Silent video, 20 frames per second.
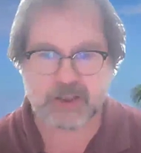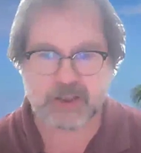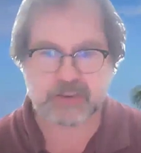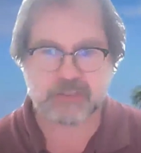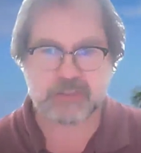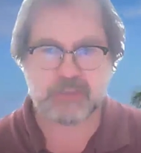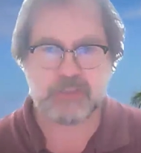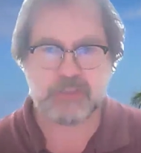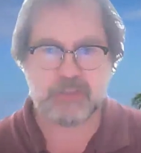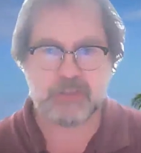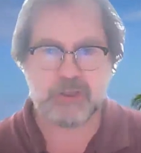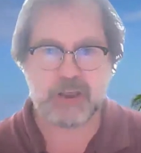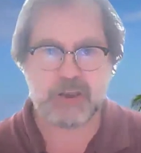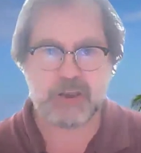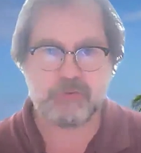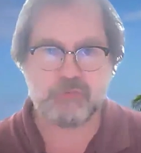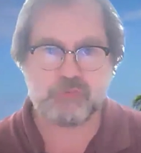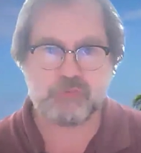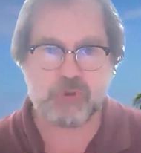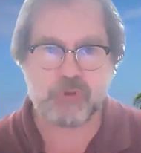Like
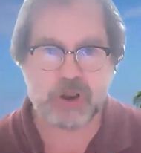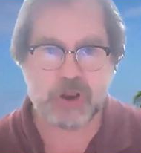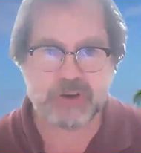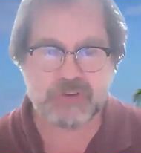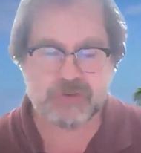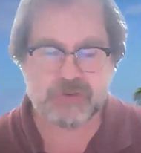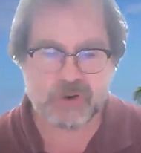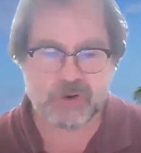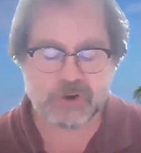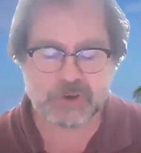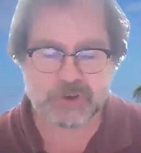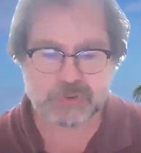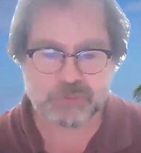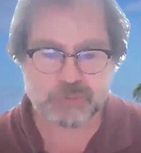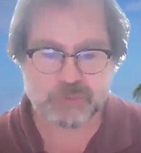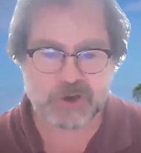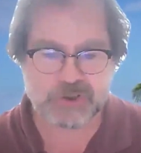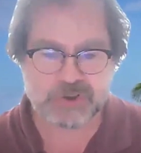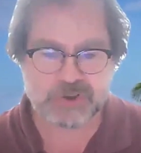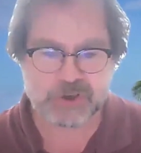in Tsarist
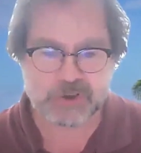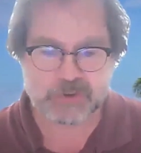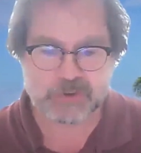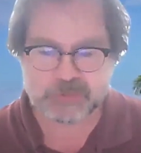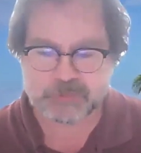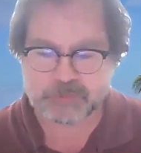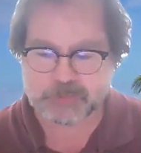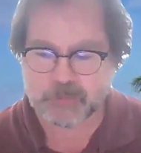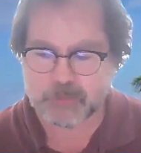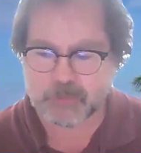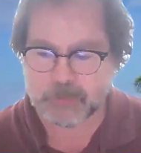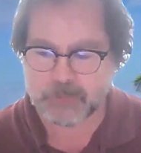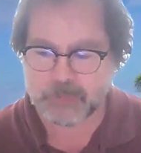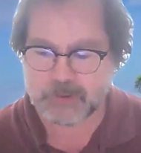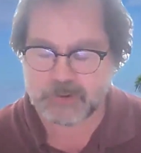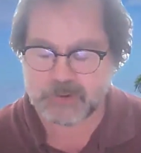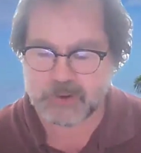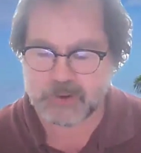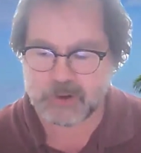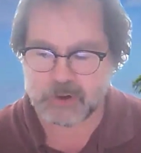Russia,
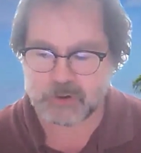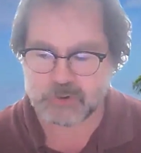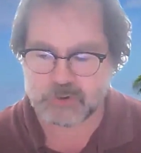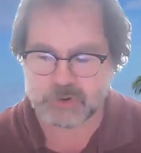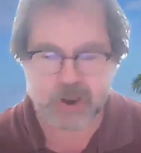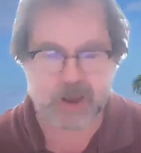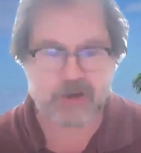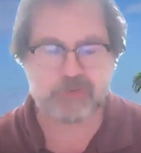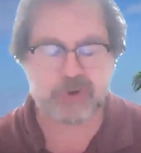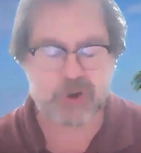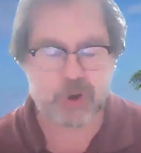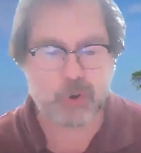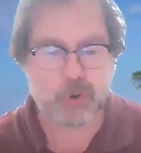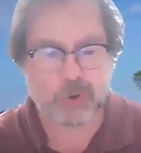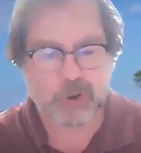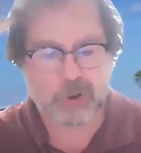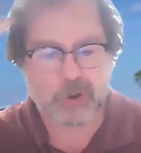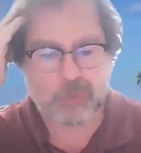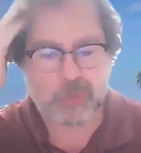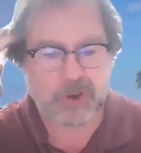every
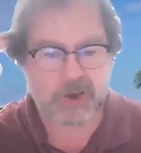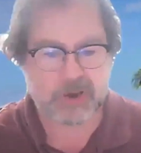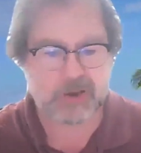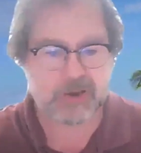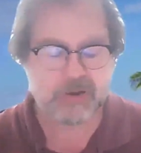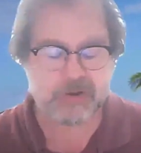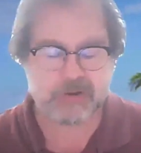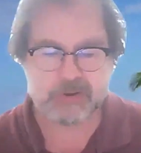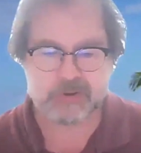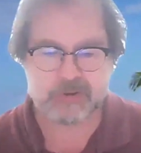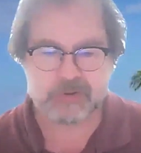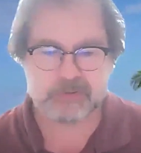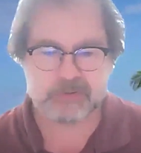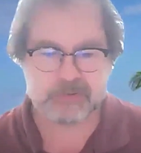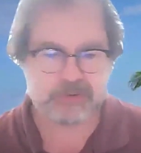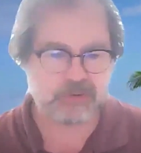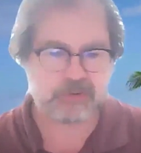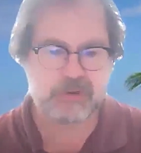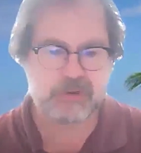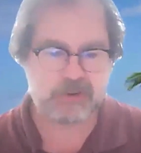Holy Week,
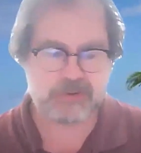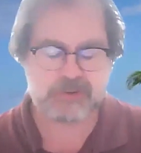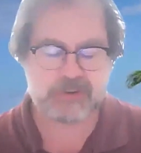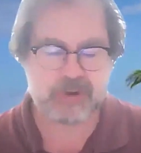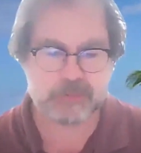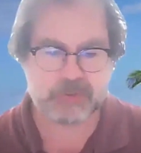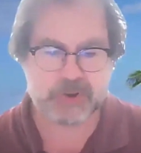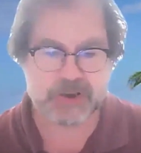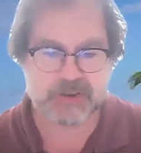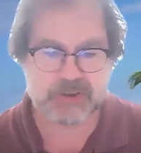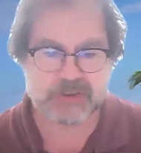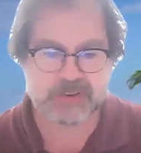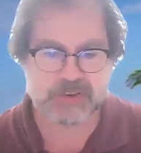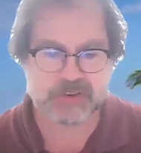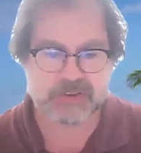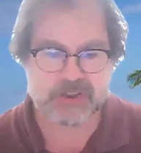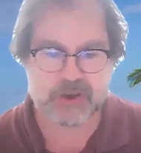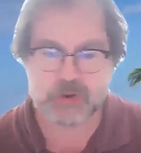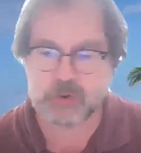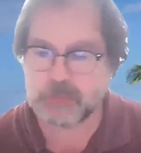in some
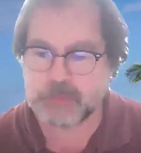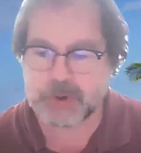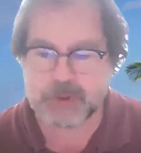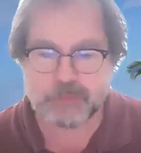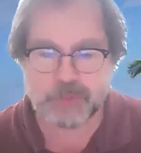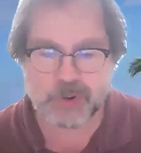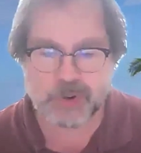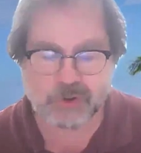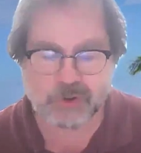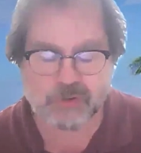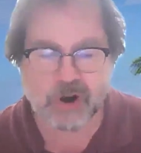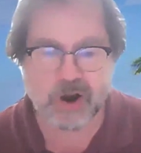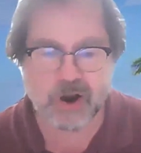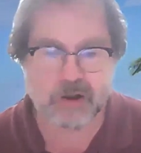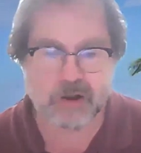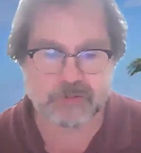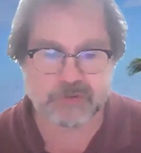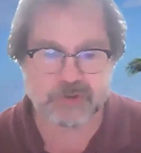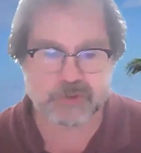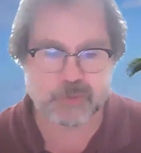places, there would be
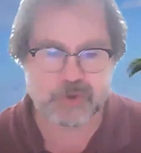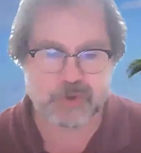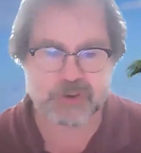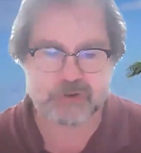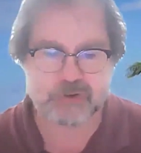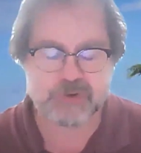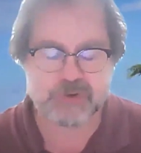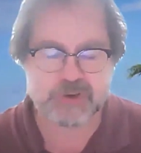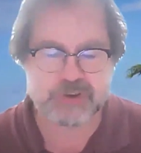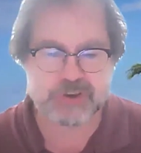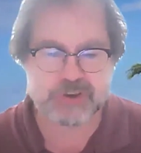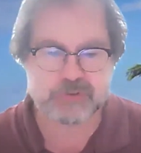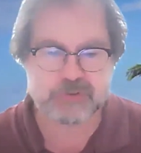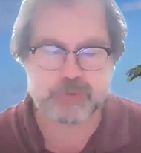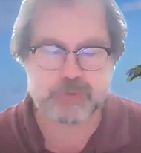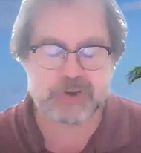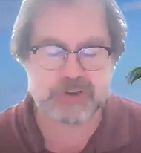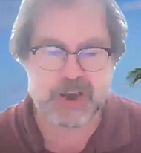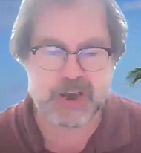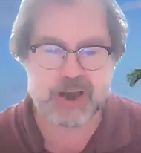pogroms where the Christians
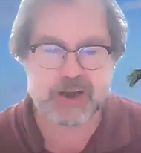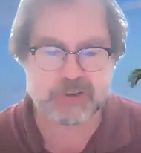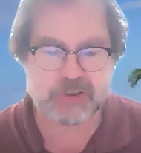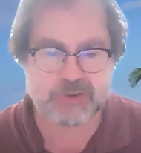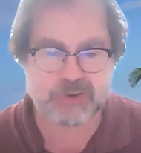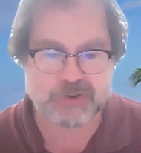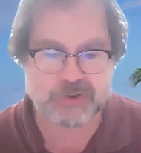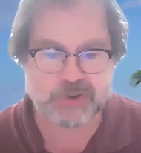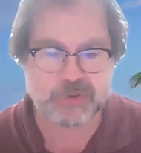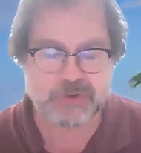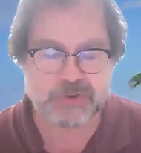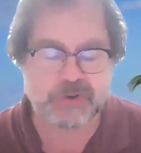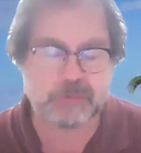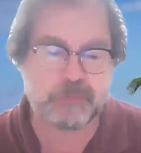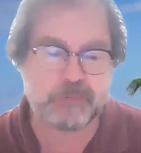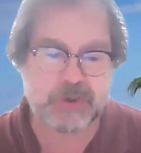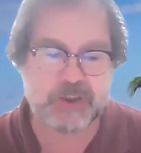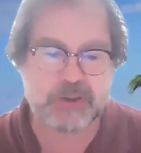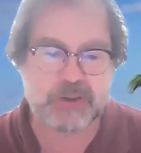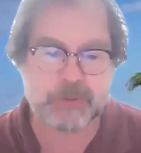would attack the Jews to
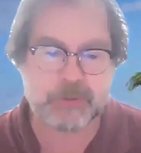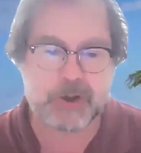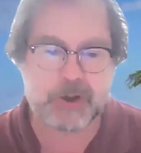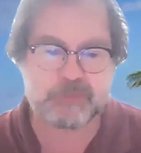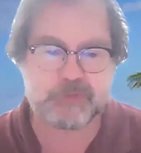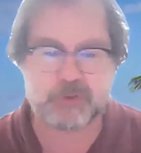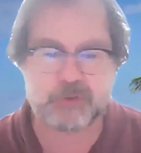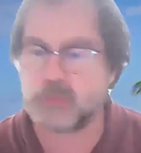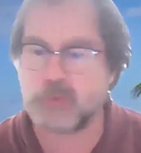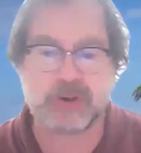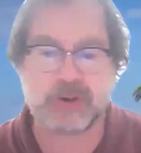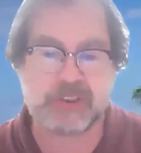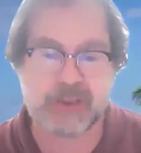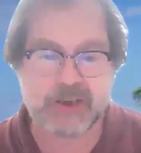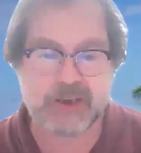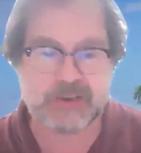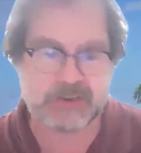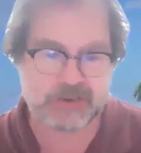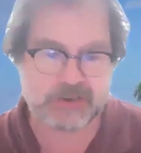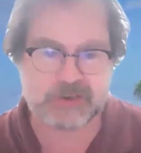beat them up for what
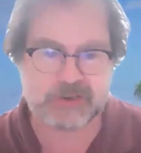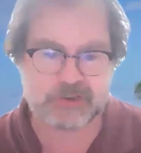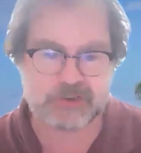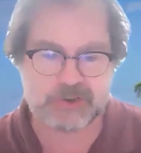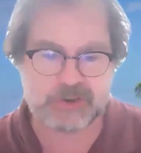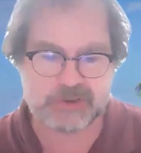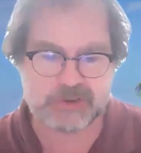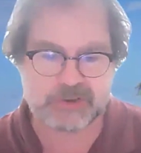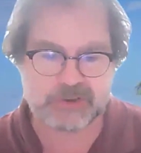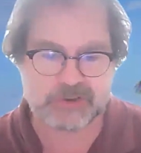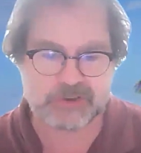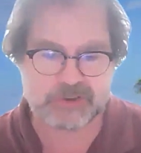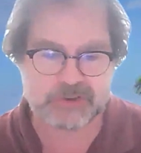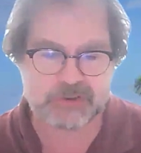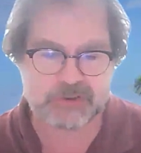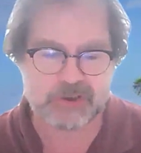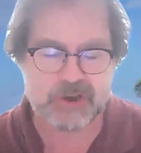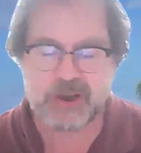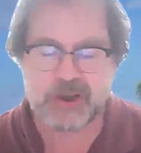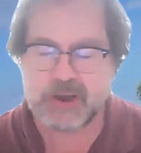they did to Jesus.